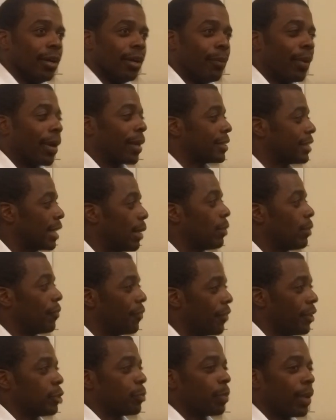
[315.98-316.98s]
By the time you
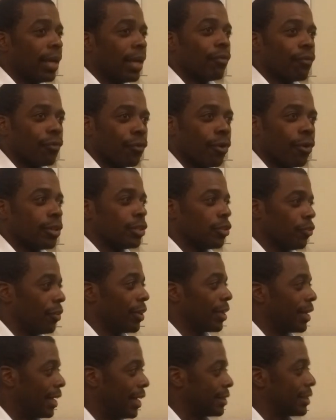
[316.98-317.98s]
finish paying for it, you
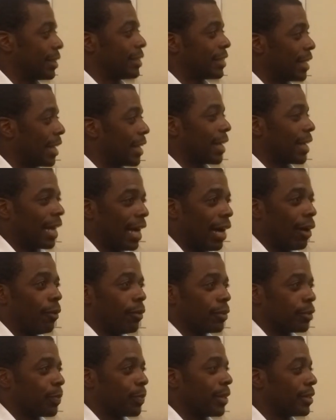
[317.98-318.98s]
realize exactly how
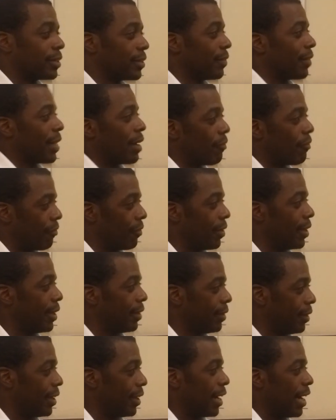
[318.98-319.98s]
expensive that free
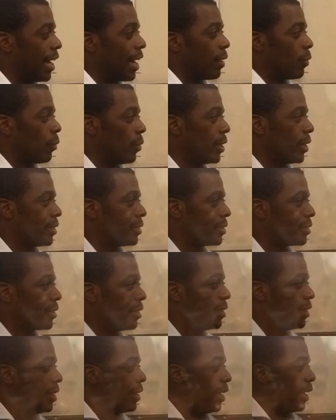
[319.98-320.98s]
I was. Like you're
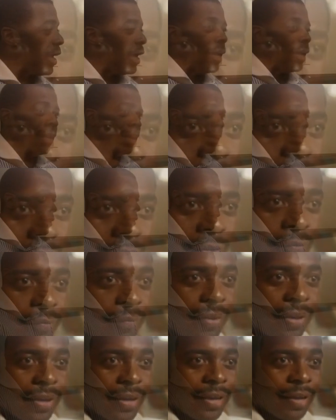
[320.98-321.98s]
very clear to and anybody. That's
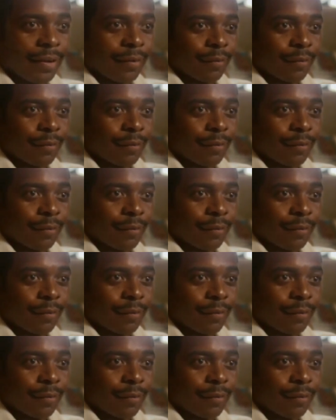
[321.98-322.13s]
generally the way.